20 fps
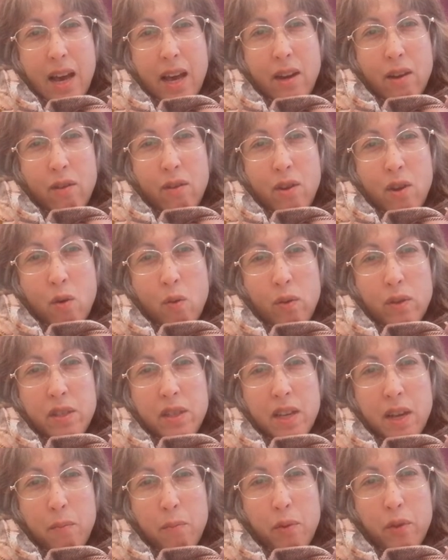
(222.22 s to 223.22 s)
I don't know
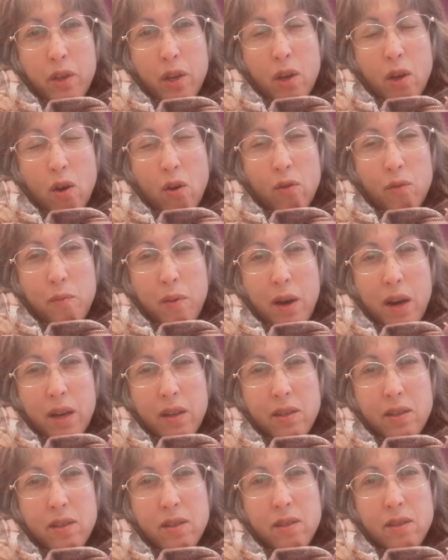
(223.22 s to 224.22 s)
what's up with the code
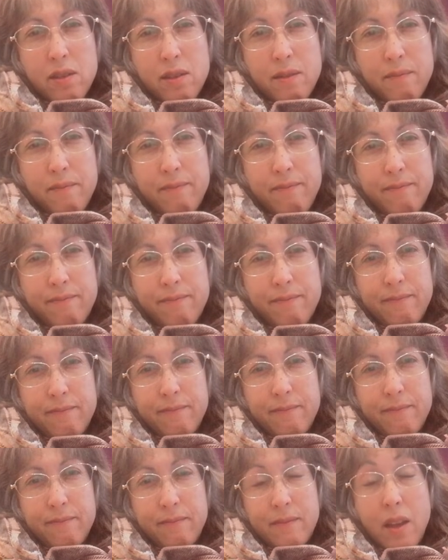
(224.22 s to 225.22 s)
boxes.
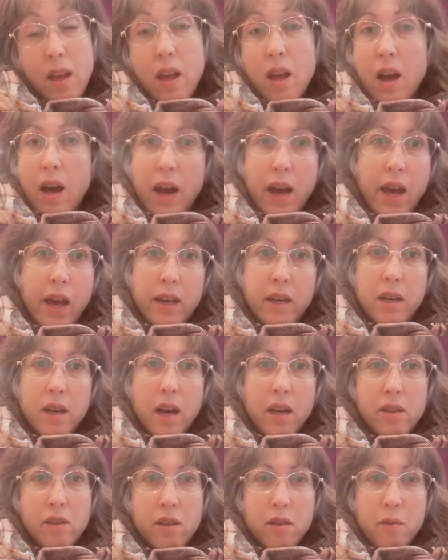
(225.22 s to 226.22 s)
I hadn't
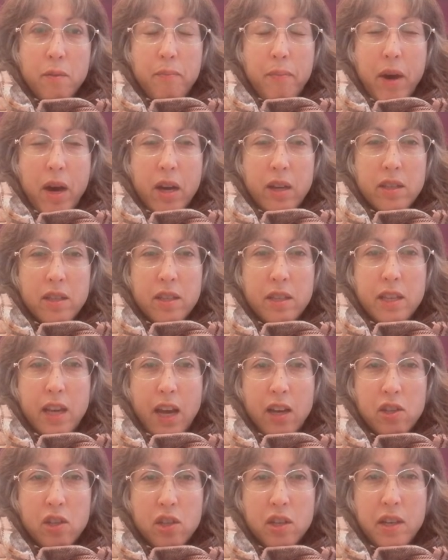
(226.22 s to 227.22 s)
got to the box
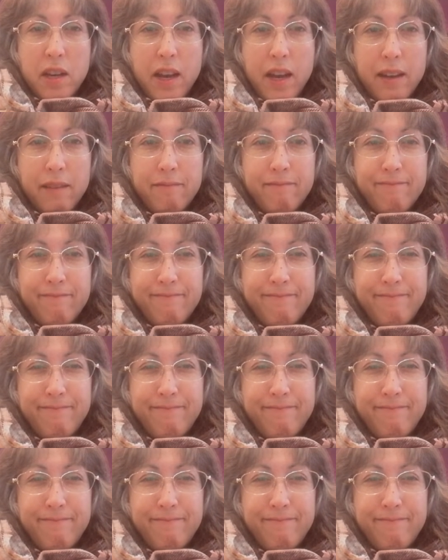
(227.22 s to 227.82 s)
section yet.